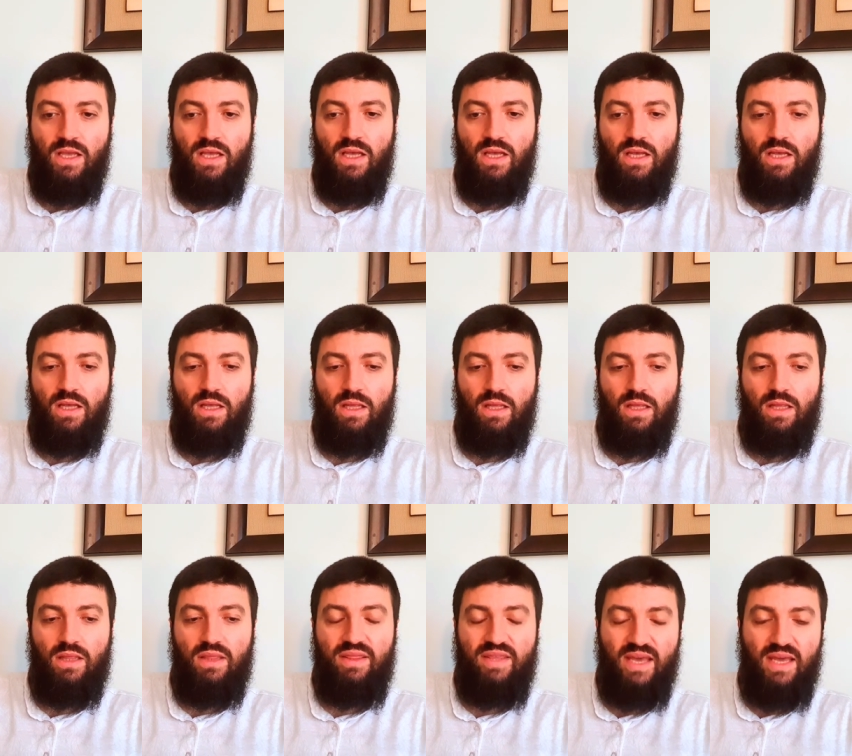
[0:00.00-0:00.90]
Uh,
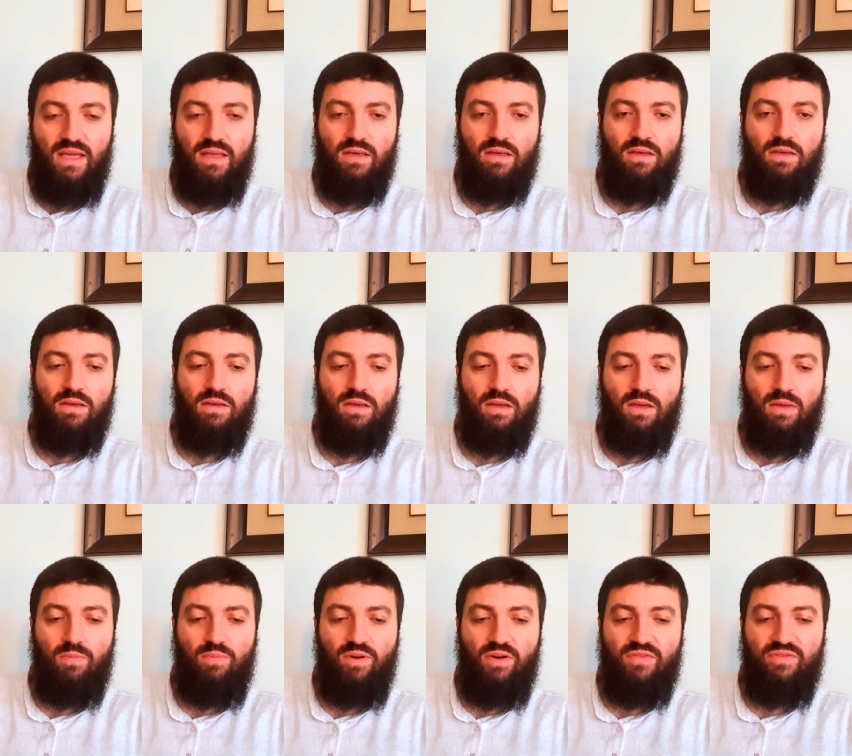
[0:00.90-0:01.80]
then
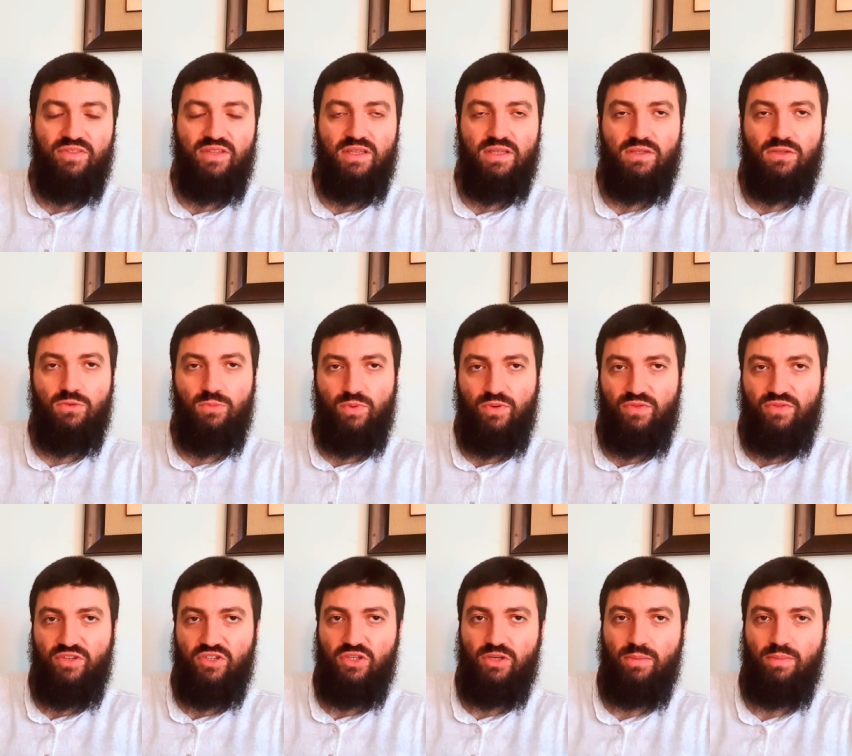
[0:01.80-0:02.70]
above these
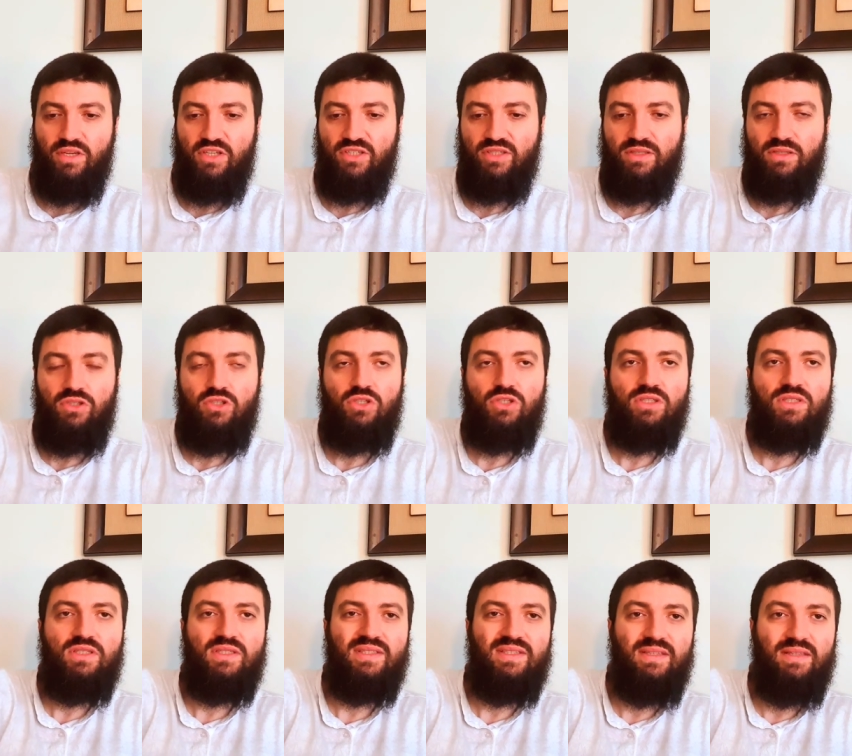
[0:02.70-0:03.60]
superficial
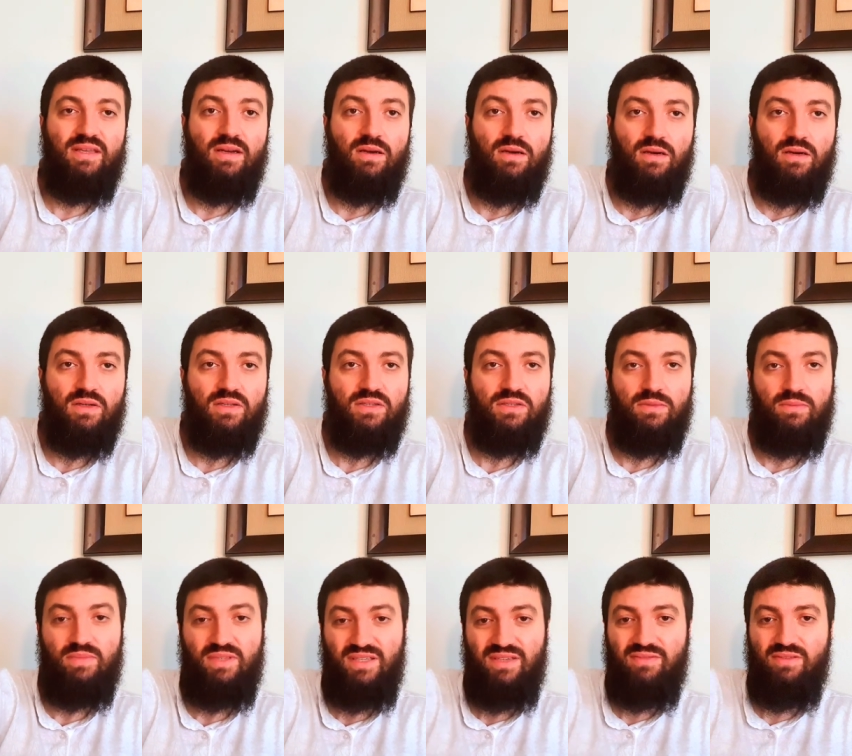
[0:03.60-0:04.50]
messages, there are
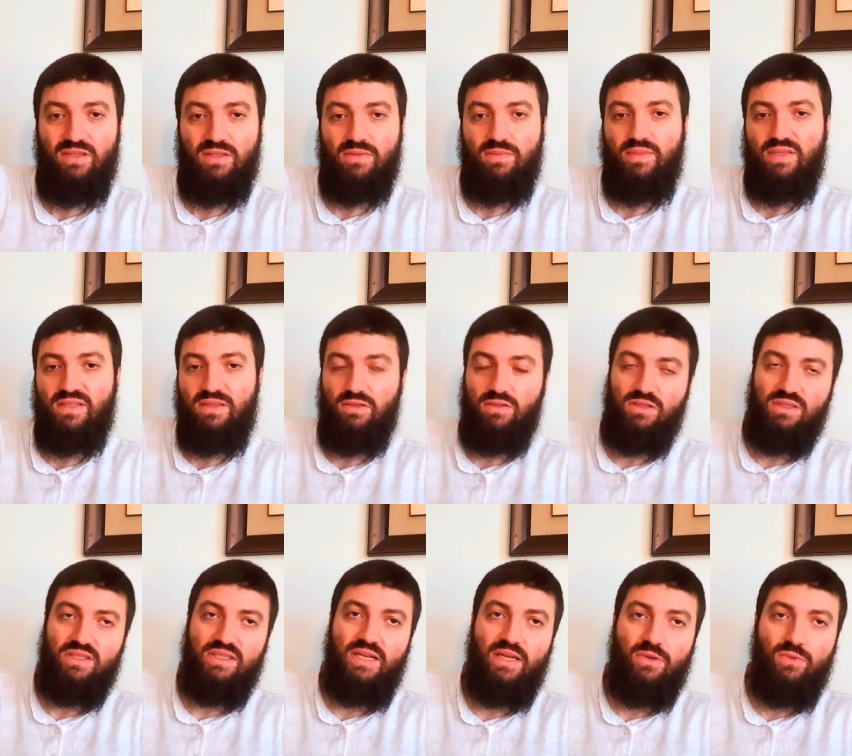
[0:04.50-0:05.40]
some deviant
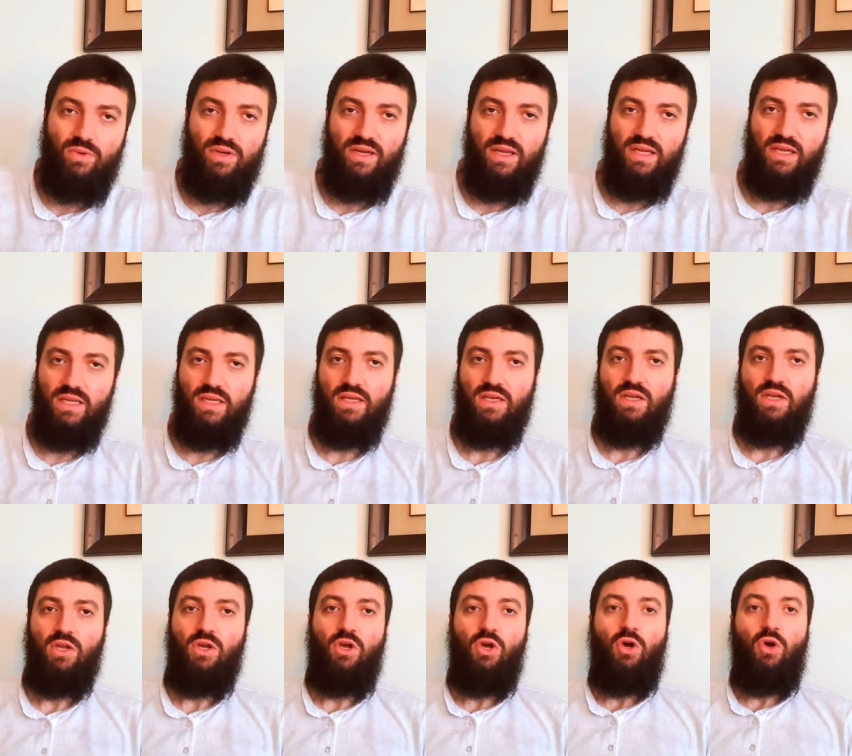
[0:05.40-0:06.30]
messages, like when he
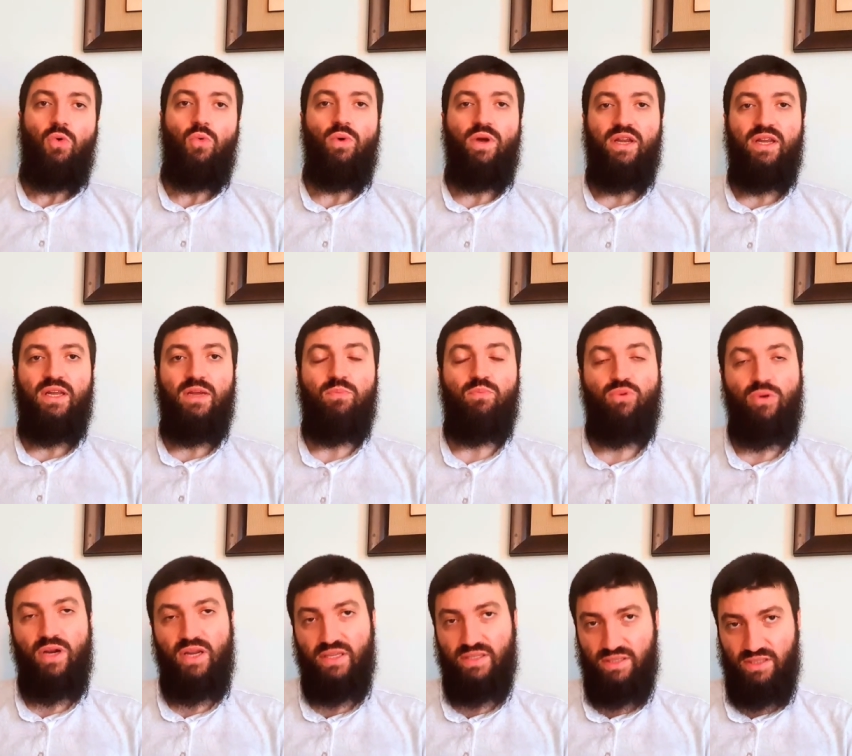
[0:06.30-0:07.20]
when he
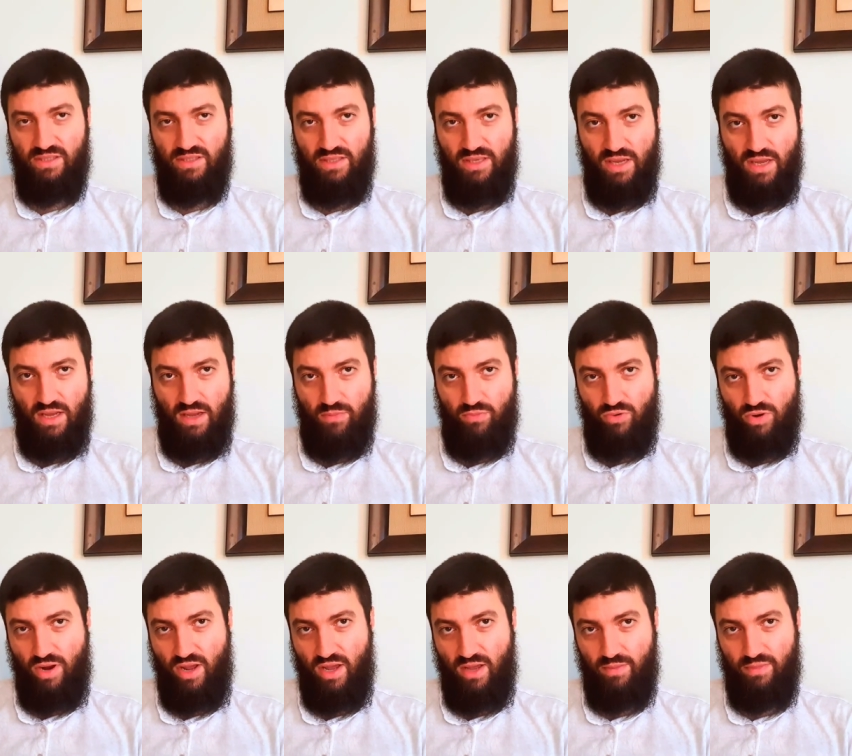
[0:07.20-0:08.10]
praises the
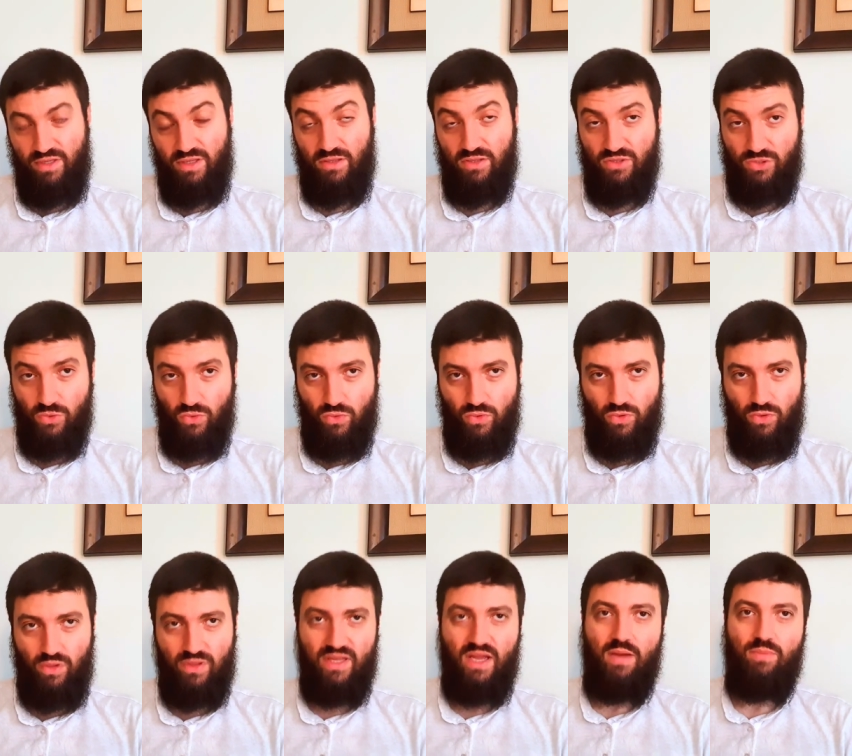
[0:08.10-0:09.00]
Abrahamic, the
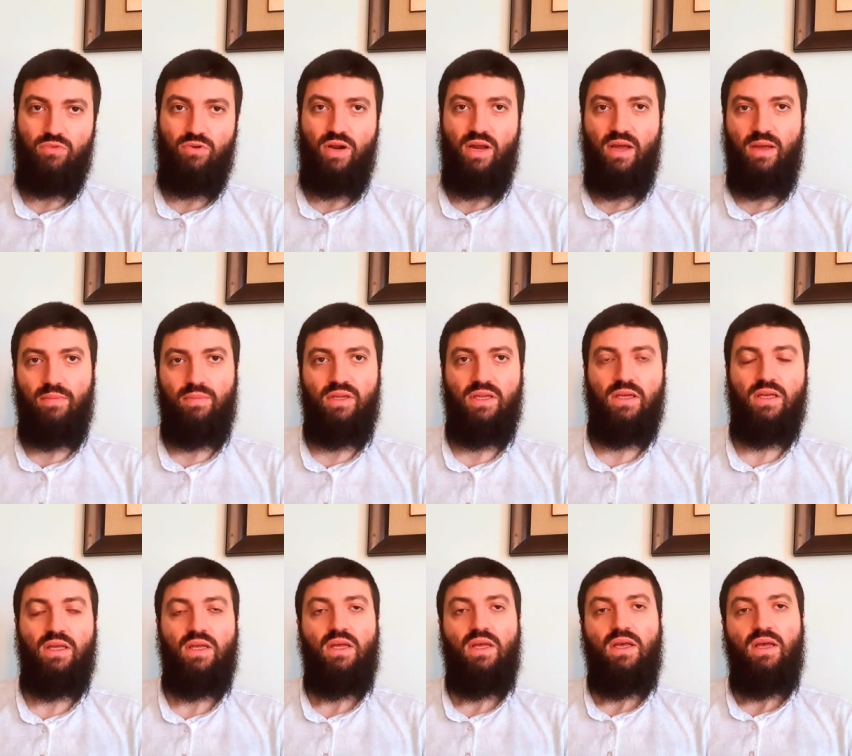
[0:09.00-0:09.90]
so-called Abrahamic
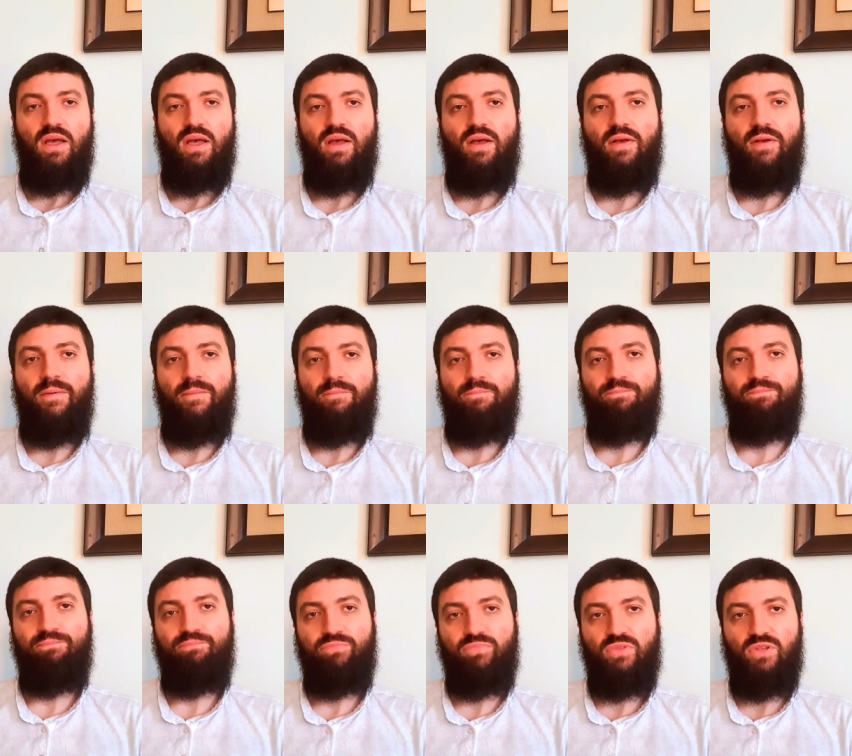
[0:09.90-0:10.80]

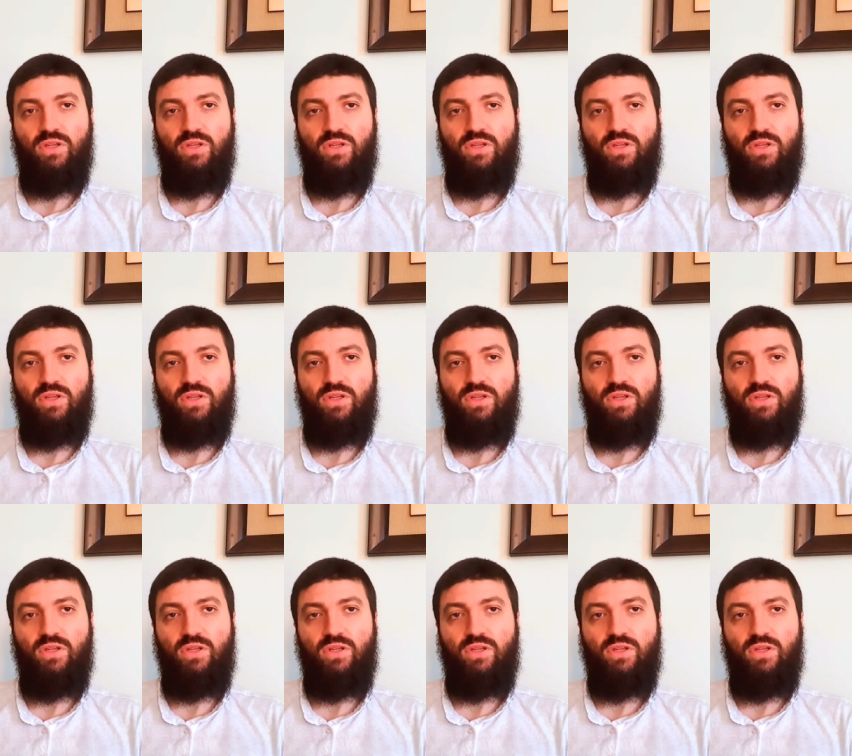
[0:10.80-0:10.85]
um,